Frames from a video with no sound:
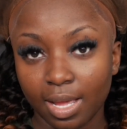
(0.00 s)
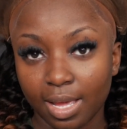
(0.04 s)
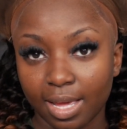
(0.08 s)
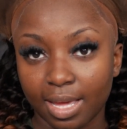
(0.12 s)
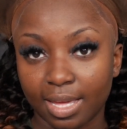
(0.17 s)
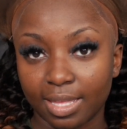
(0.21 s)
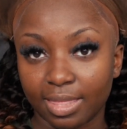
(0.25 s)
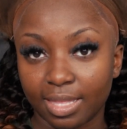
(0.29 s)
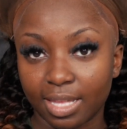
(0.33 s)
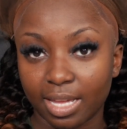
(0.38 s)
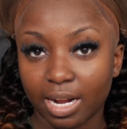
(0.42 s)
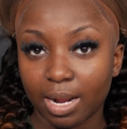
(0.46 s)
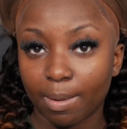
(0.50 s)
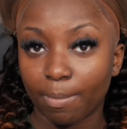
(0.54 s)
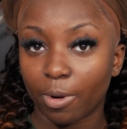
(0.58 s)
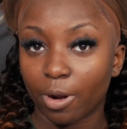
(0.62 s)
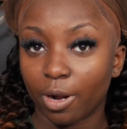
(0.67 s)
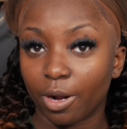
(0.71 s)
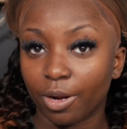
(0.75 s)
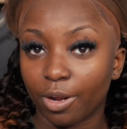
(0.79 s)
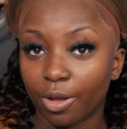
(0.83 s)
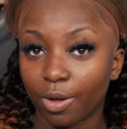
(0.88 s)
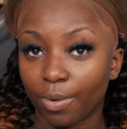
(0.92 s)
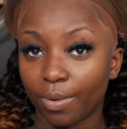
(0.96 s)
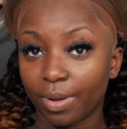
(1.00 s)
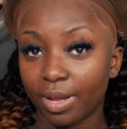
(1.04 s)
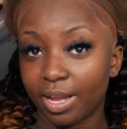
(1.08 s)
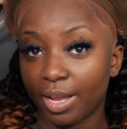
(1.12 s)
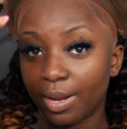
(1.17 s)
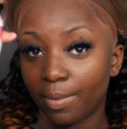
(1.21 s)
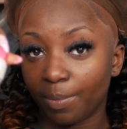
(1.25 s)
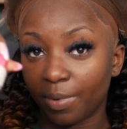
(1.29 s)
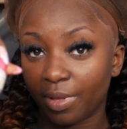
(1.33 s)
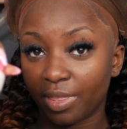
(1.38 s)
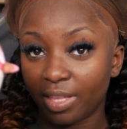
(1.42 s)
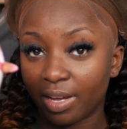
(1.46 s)
And then I'm gonna go
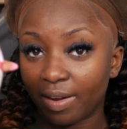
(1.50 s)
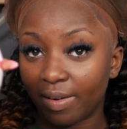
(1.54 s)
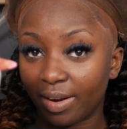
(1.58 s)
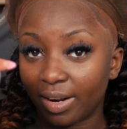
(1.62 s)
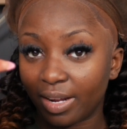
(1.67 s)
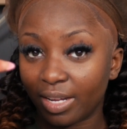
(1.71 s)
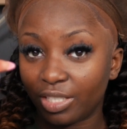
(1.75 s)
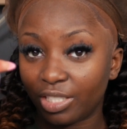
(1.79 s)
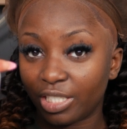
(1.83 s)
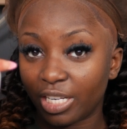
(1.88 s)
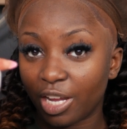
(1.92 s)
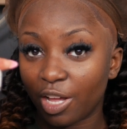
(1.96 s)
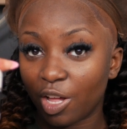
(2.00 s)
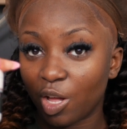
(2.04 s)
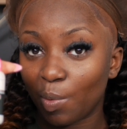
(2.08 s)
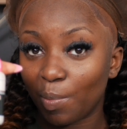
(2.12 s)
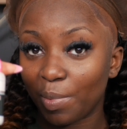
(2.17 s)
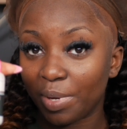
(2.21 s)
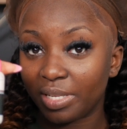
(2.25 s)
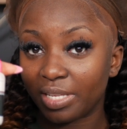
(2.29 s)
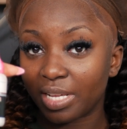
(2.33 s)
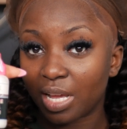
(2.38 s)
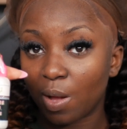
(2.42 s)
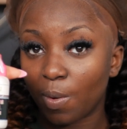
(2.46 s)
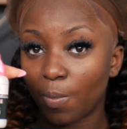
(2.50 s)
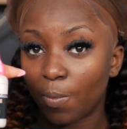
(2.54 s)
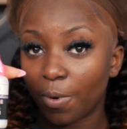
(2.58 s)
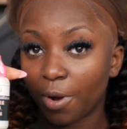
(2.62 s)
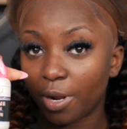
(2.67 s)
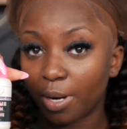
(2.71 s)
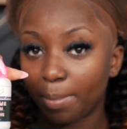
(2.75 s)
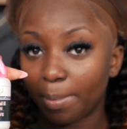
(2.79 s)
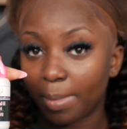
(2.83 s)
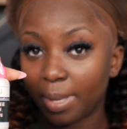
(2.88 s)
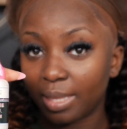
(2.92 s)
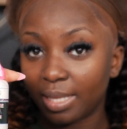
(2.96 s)
in with Erica J Hold Me Down
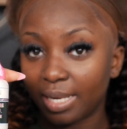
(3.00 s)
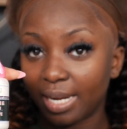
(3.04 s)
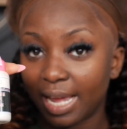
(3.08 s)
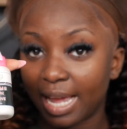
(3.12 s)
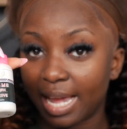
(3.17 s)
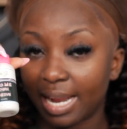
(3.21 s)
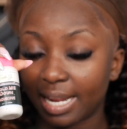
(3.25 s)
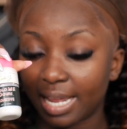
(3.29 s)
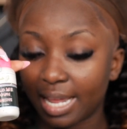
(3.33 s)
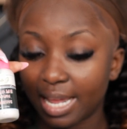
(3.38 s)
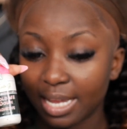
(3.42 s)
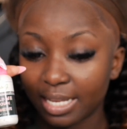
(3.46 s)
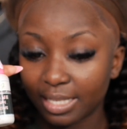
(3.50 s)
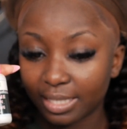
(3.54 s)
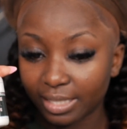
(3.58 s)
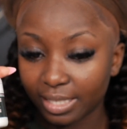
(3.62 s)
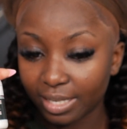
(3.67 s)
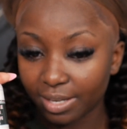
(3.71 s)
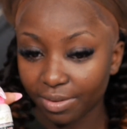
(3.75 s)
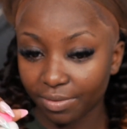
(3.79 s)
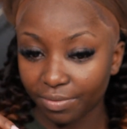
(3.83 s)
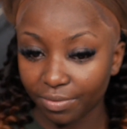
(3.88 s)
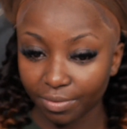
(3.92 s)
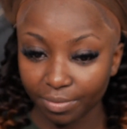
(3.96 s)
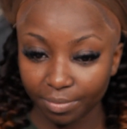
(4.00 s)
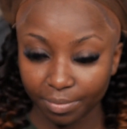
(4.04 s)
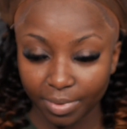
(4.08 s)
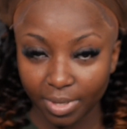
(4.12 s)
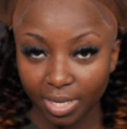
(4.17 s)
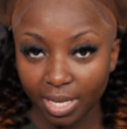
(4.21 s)
Watermelon Adhesive.